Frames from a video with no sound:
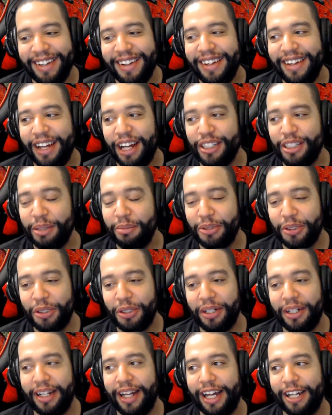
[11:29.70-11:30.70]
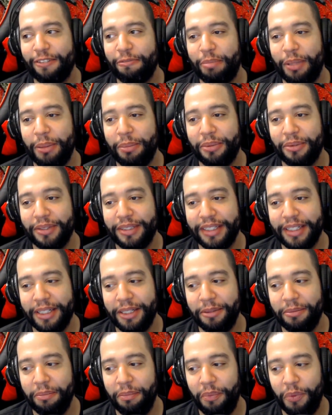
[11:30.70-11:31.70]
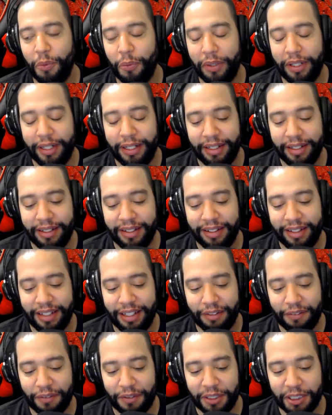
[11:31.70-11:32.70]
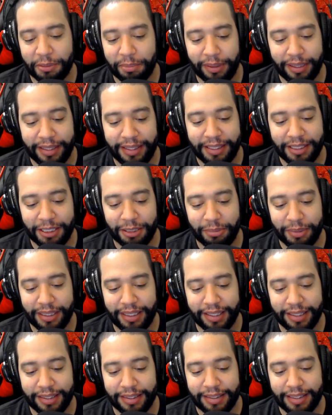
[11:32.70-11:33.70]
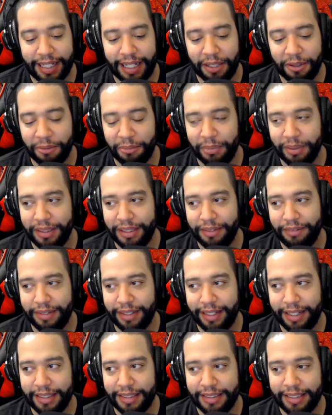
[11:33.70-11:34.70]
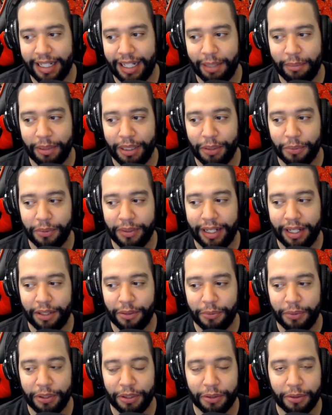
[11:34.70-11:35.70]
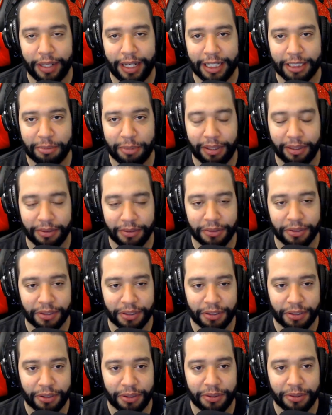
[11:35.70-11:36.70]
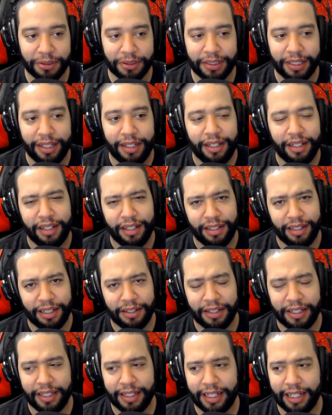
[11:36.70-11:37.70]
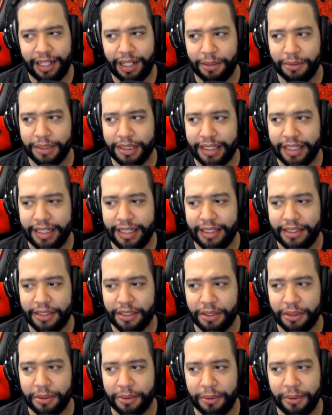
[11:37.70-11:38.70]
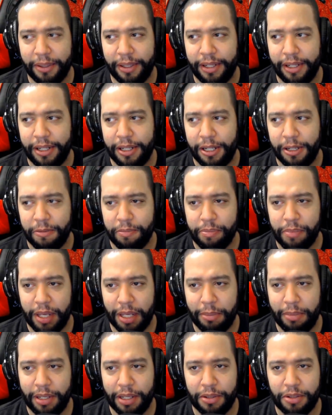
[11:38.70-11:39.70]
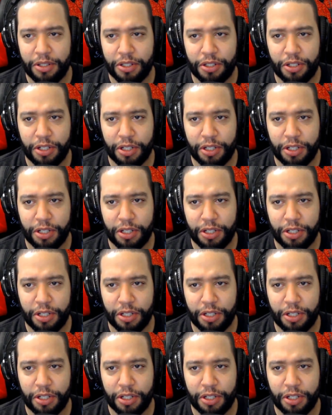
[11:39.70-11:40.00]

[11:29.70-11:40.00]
As I'm sure a lot of people did when they first played it, because I don't believe that at the time anyone had a real grasp on those controls. Now then again, I was a kid, so maybe it